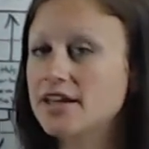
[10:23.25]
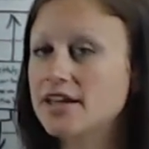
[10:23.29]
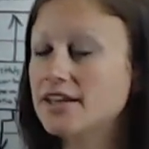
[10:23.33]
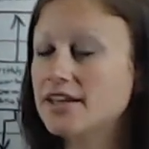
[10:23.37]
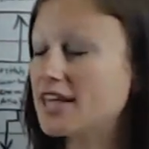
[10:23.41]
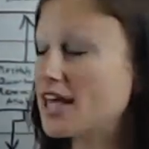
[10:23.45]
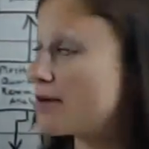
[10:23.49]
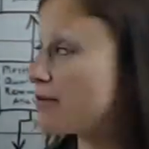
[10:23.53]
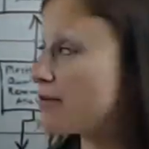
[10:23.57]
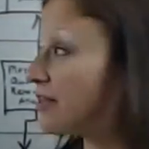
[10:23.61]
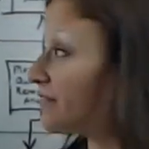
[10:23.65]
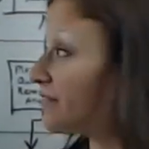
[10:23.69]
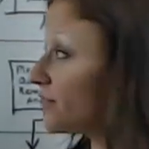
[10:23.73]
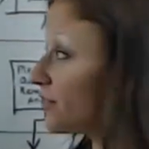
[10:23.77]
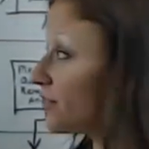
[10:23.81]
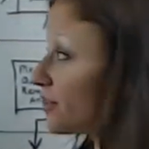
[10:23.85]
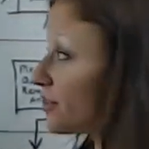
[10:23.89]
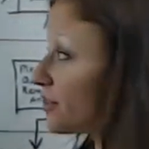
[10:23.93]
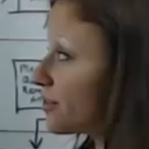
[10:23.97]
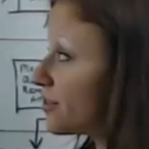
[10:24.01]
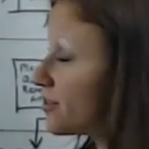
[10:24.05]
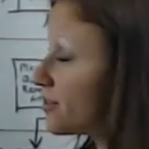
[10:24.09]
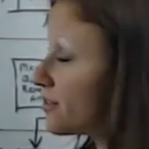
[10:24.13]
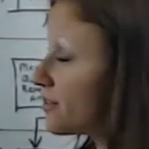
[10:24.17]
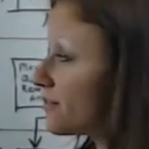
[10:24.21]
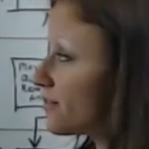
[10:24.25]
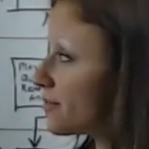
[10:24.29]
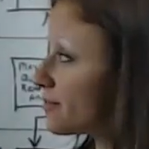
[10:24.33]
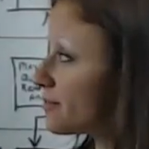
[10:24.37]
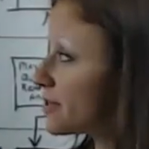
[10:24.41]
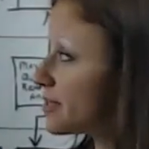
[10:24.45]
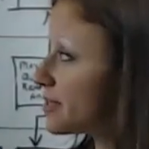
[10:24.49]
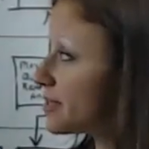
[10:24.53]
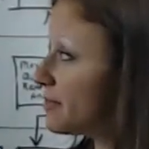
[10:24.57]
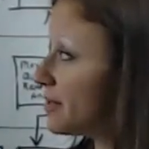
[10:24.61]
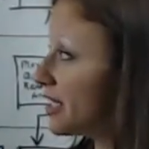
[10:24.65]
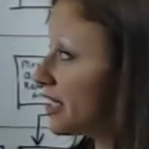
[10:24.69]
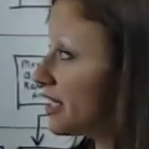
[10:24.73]
that we've learned from
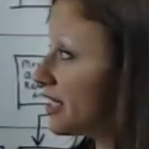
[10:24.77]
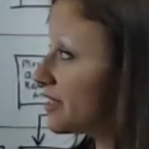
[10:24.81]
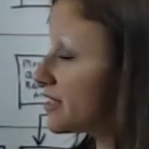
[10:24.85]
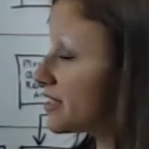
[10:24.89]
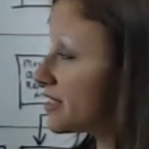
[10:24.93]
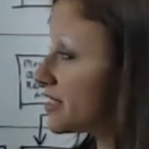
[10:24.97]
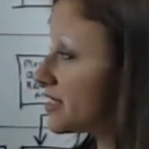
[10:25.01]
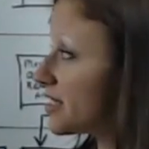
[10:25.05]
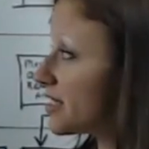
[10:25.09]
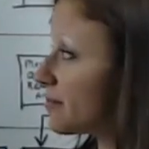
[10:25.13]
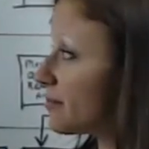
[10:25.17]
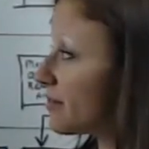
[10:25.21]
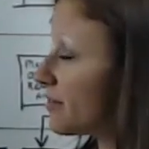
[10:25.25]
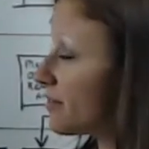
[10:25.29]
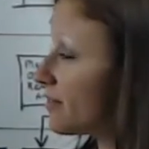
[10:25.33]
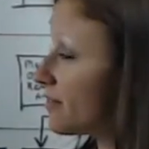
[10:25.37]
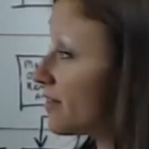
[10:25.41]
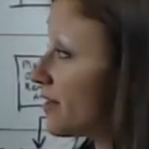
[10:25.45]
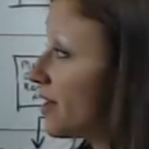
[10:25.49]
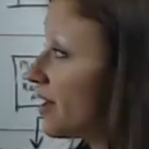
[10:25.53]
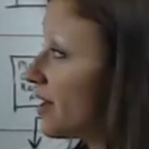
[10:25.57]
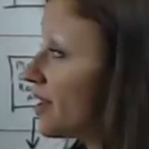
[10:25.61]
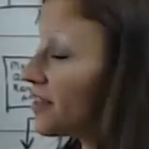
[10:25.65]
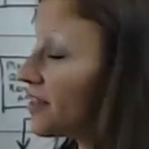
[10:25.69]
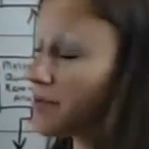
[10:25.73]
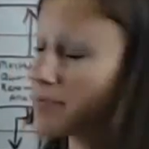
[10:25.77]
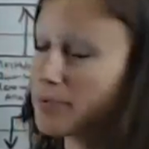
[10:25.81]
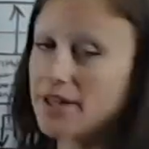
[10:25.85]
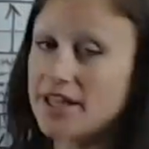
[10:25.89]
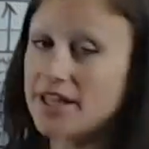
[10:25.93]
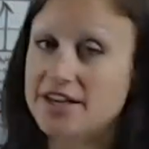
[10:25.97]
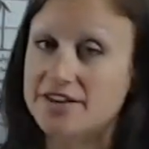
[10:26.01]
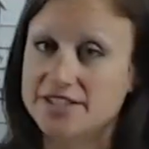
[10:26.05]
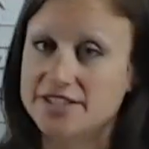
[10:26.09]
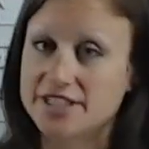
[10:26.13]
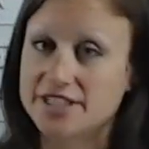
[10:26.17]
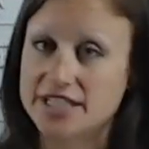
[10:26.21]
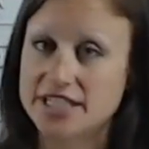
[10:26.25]
speaking to some of the
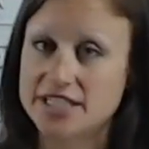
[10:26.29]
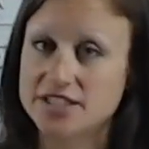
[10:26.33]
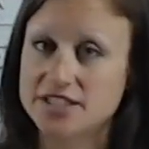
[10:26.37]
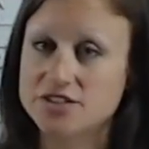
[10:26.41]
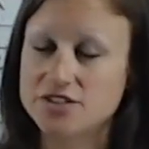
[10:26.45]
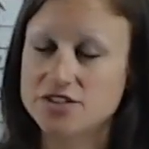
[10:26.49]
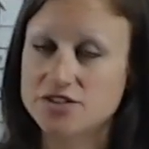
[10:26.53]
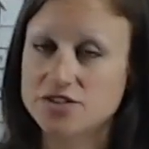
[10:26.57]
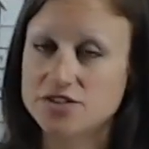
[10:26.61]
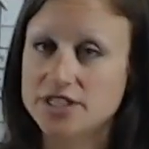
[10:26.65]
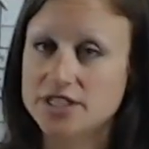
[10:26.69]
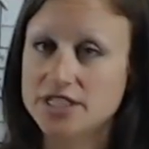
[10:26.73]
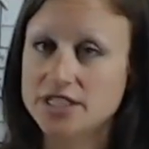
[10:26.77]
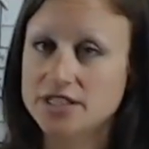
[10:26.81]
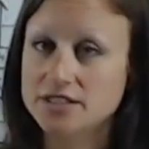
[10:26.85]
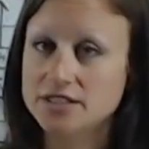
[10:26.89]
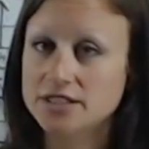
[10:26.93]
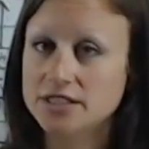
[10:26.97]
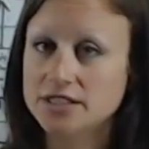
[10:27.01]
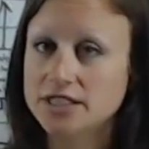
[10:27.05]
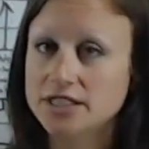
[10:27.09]
players in the industry,